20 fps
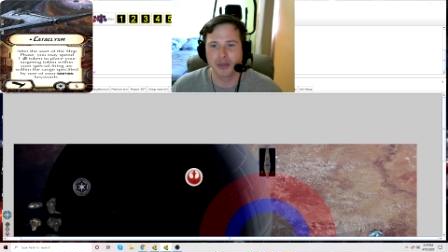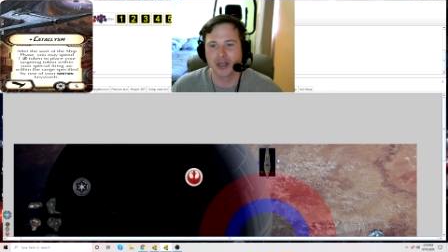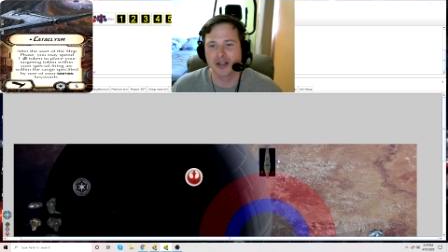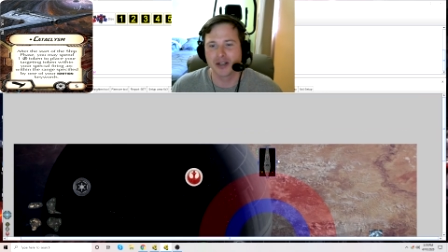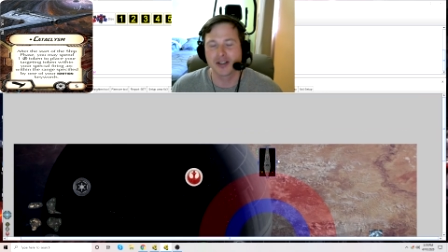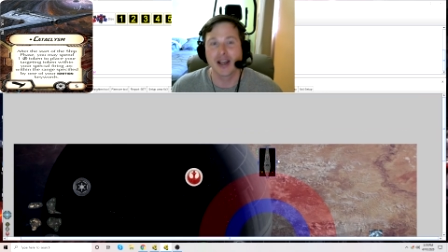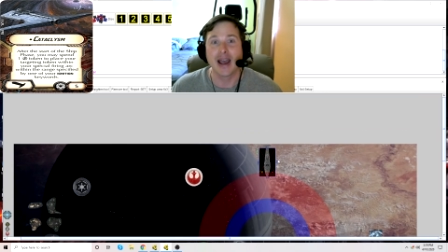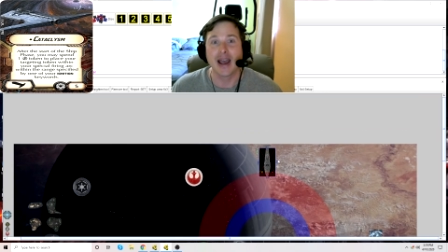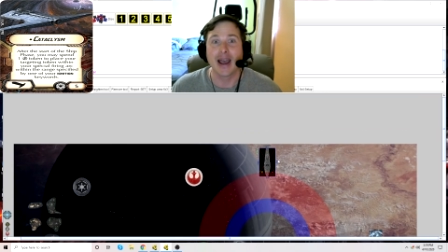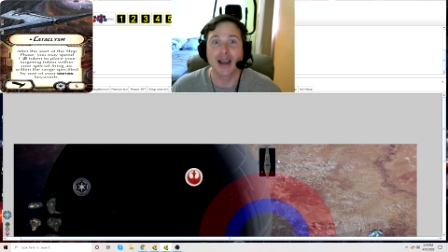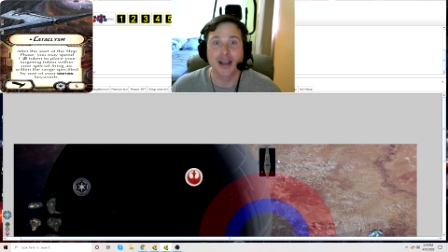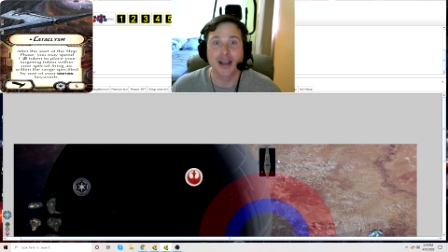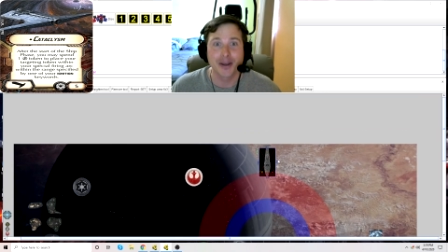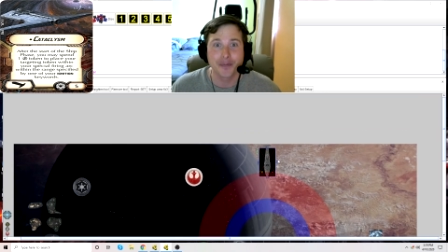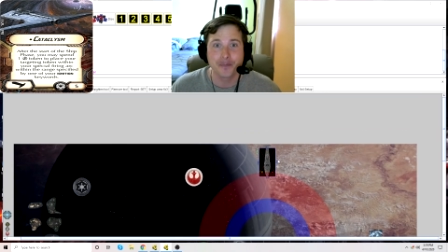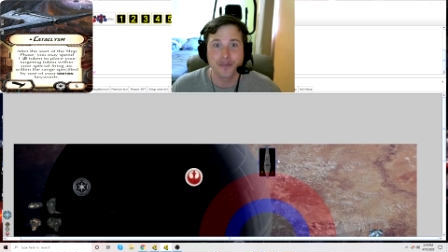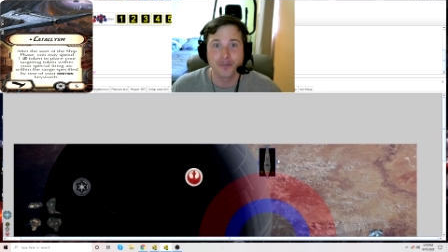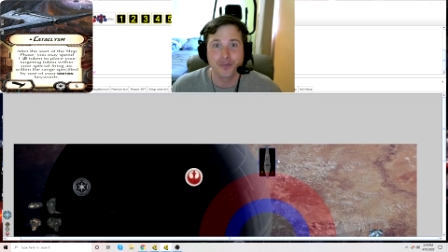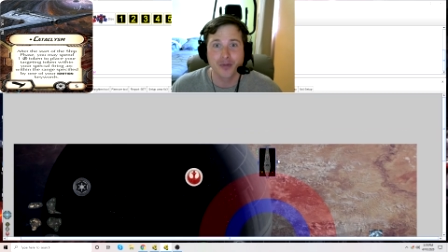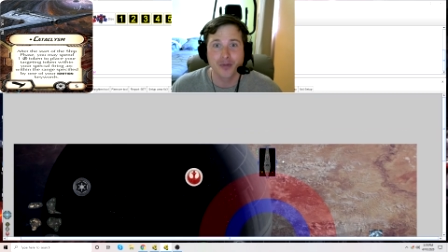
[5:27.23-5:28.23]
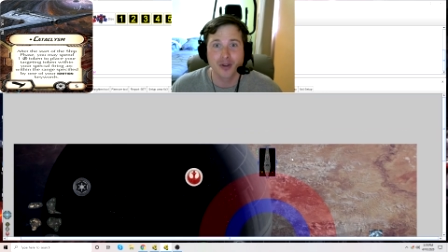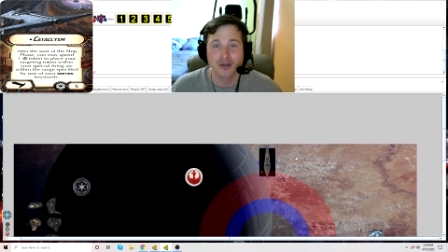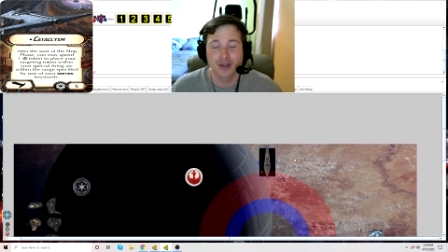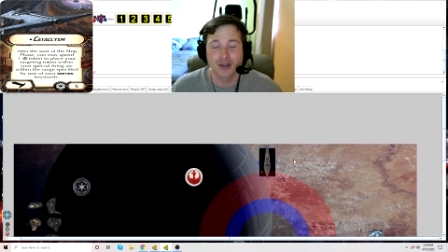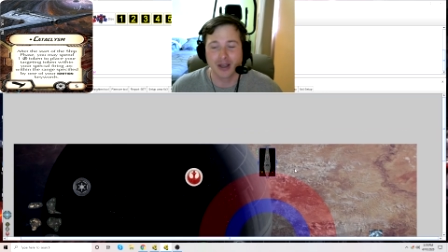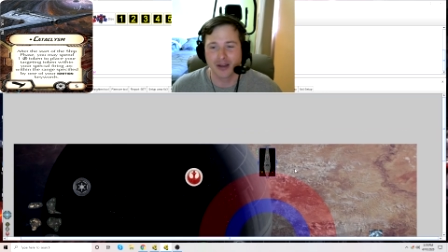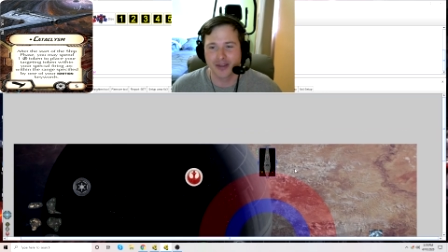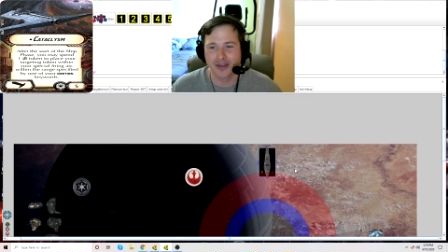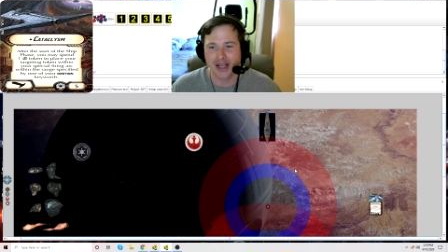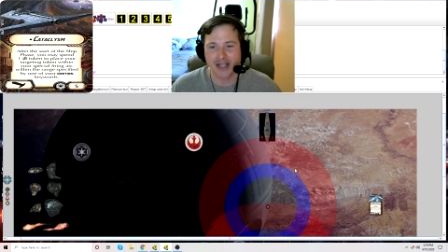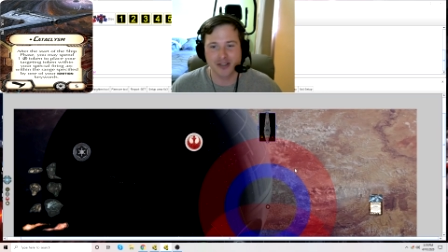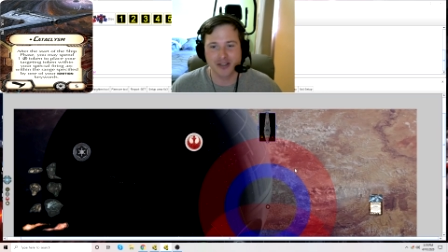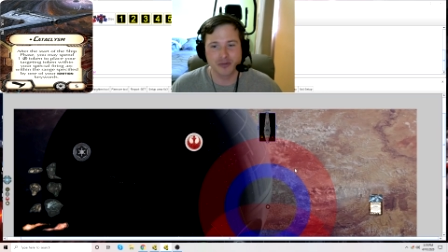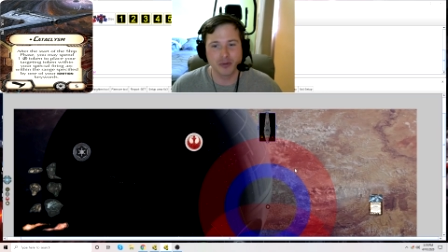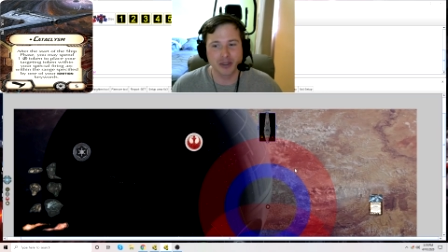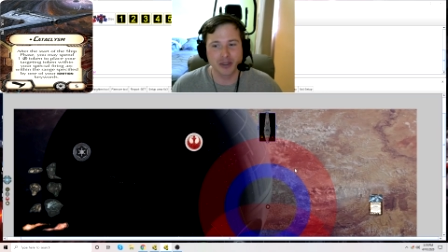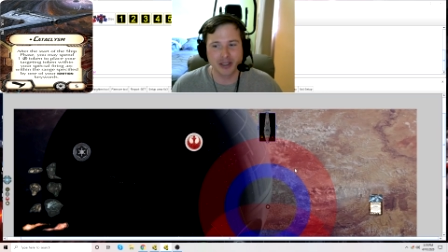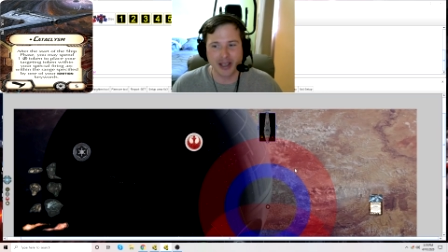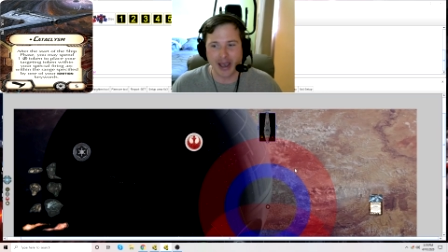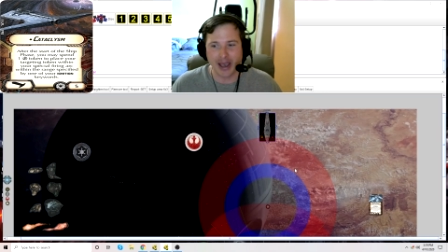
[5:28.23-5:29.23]
an attack. Uh, that's
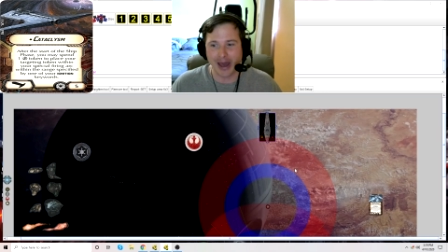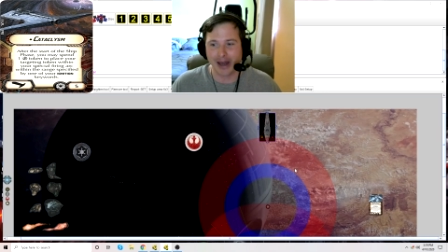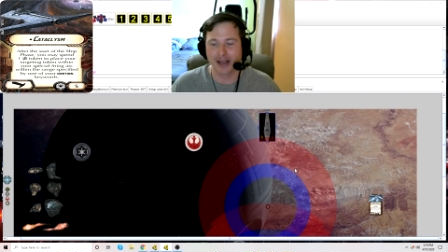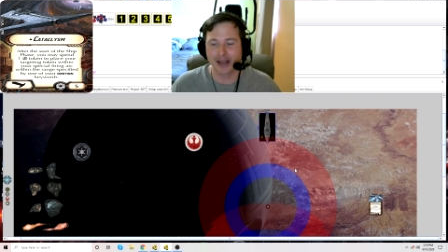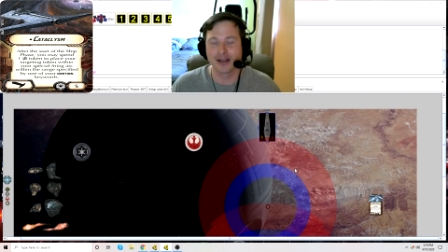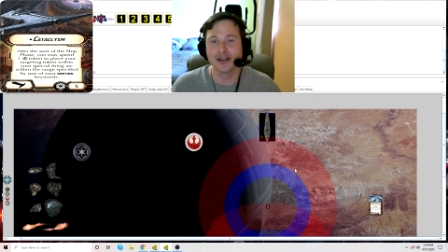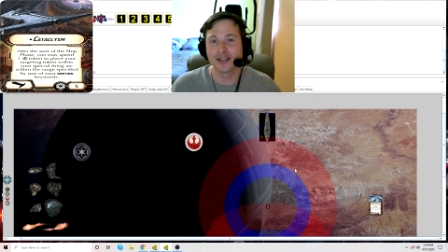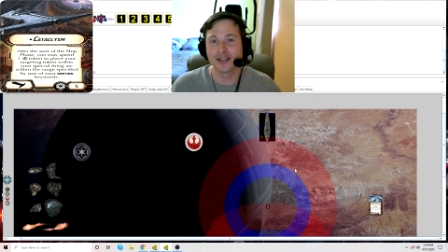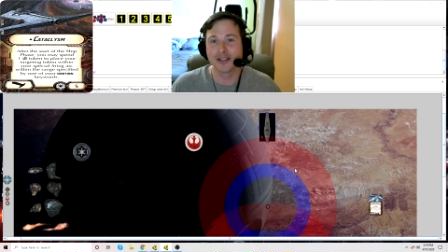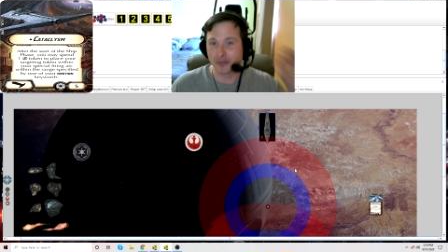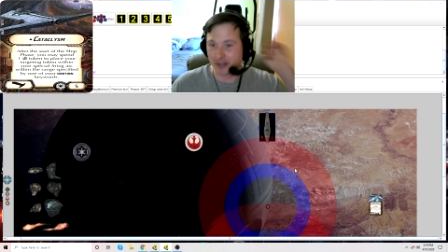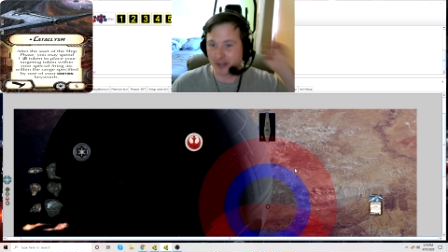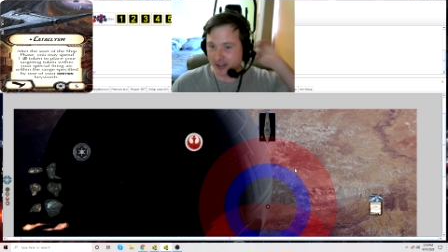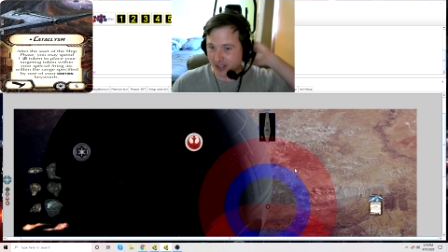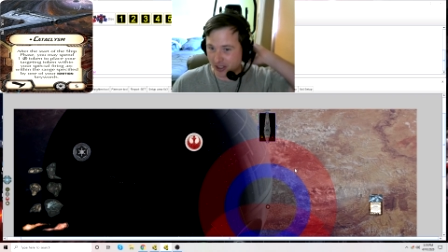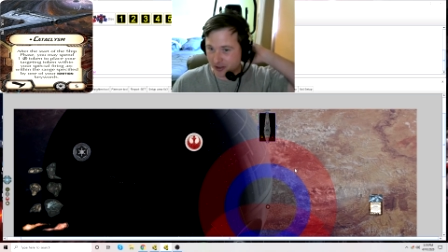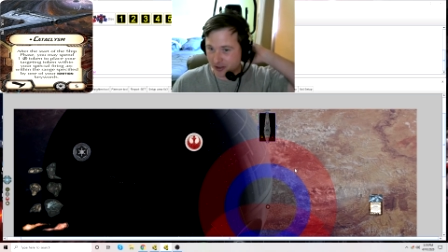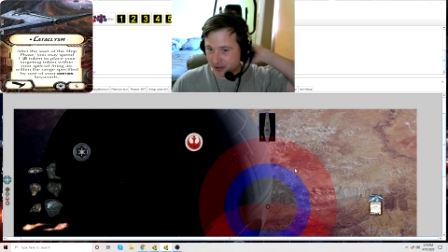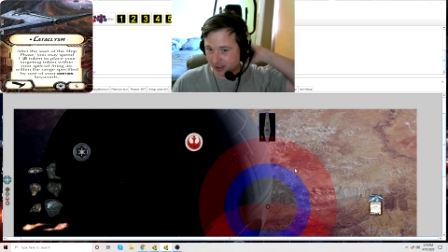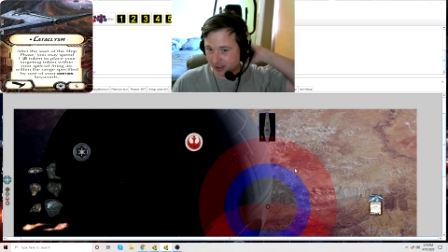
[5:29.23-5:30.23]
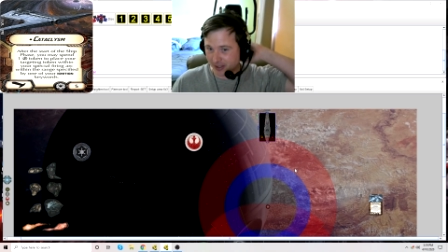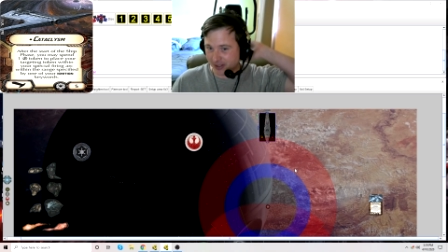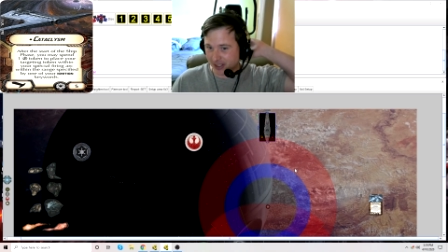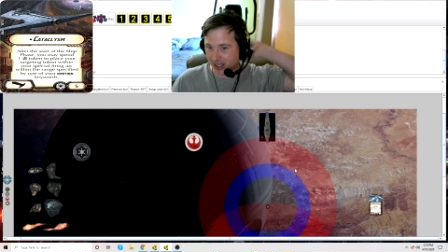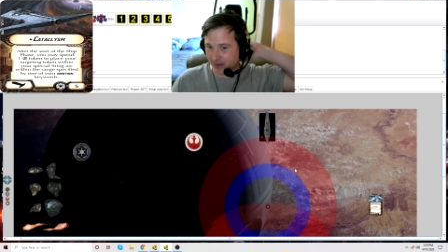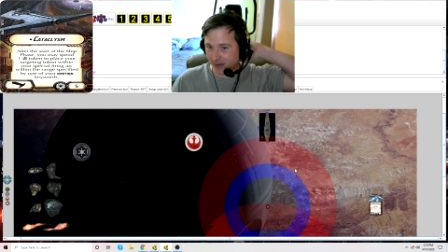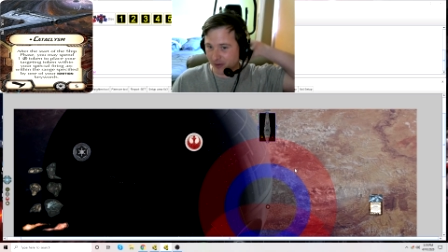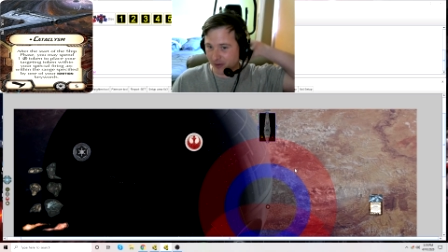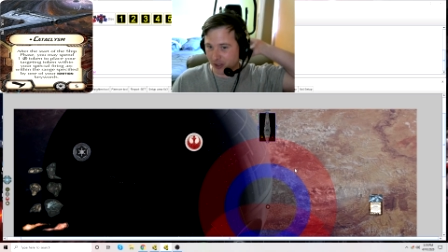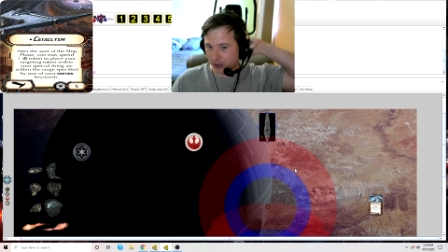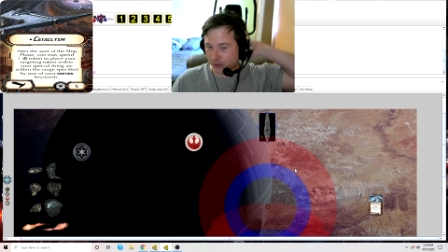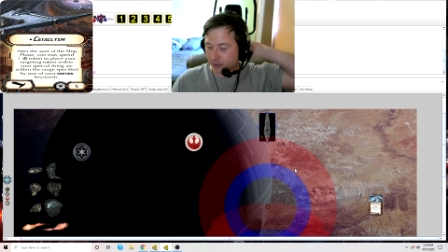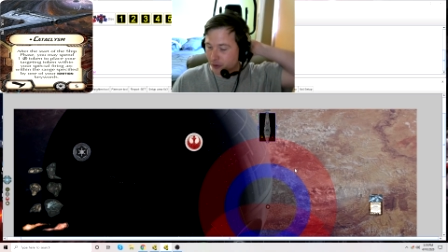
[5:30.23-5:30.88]
what Cataclysm essentially is giving you.